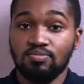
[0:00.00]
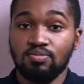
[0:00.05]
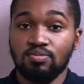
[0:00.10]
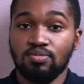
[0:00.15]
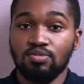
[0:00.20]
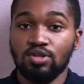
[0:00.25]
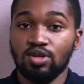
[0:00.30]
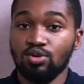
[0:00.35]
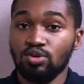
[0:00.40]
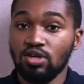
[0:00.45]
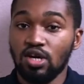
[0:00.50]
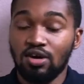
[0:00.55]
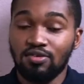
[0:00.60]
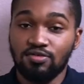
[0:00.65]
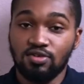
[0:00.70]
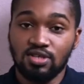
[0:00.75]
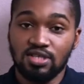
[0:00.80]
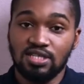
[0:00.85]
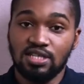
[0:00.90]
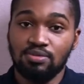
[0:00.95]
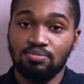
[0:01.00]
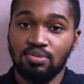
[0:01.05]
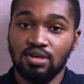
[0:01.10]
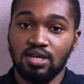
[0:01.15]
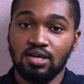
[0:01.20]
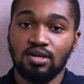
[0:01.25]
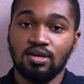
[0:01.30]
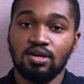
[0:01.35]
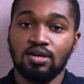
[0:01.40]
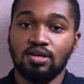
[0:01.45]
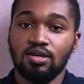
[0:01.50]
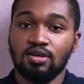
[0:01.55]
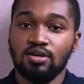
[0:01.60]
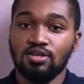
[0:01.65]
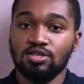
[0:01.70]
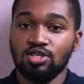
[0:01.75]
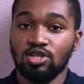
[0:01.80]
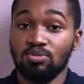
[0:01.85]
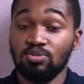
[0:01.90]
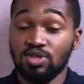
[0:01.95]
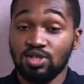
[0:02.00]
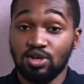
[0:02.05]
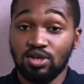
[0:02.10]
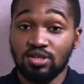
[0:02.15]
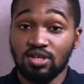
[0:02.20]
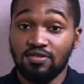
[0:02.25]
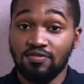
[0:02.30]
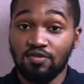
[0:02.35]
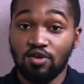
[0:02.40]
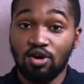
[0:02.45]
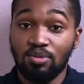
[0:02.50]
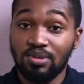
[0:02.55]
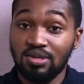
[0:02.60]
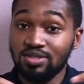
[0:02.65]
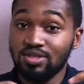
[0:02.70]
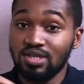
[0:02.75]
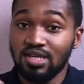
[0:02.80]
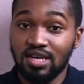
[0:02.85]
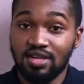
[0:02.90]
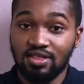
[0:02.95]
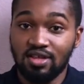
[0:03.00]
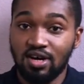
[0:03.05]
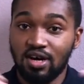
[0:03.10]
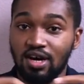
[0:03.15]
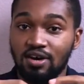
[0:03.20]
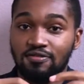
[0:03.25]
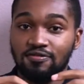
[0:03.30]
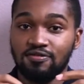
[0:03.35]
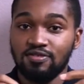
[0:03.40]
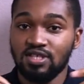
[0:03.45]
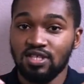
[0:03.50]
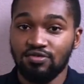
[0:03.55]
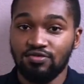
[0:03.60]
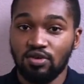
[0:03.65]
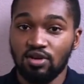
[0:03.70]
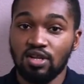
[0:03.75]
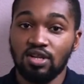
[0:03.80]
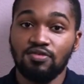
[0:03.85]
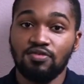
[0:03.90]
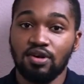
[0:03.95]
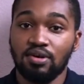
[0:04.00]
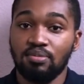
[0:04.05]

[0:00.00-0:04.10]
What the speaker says: there would obviously be some sort of coming together of several different